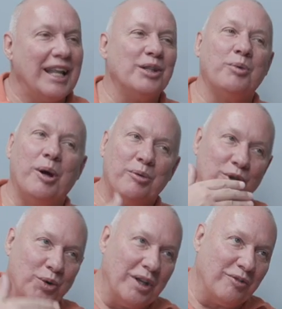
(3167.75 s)
That's why we're
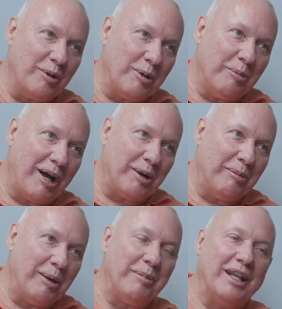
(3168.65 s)
doing From the
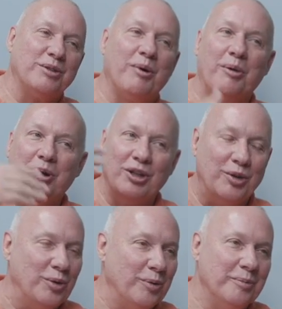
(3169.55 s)
Bottom Up. Mm. That's why we
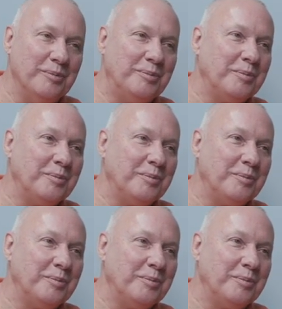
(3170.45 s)
do